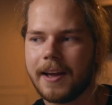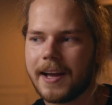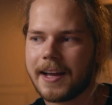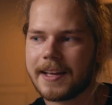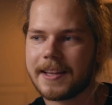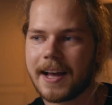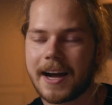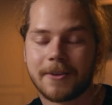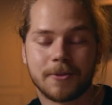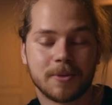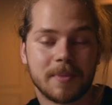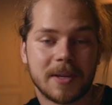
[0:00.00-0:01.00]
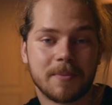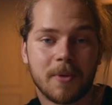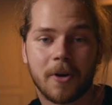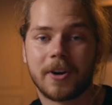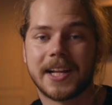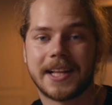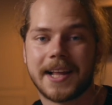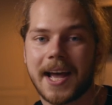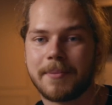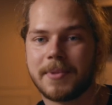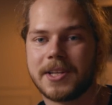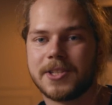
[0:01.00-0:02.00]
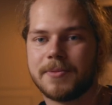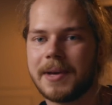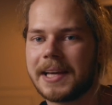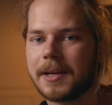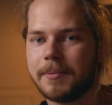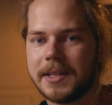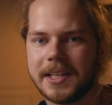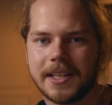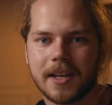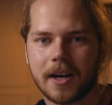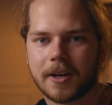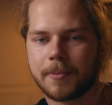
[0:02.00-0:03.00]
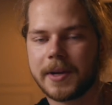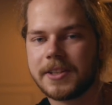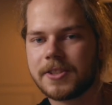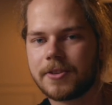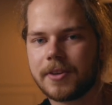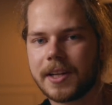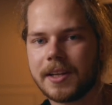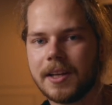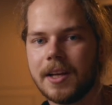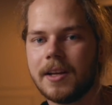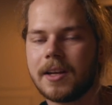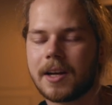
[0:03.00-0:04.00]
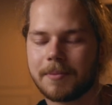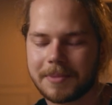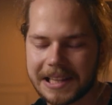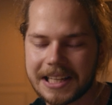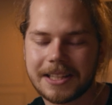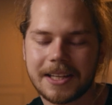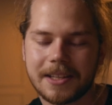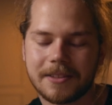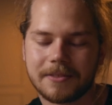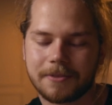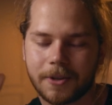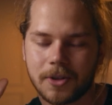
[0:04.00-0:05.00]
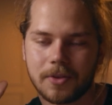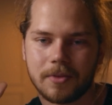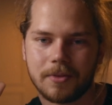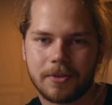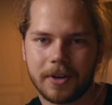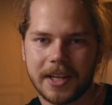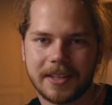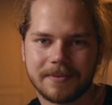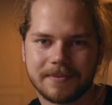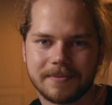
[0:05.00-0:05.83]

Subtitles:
and I would be more than happy to make a mini documentary completely for free.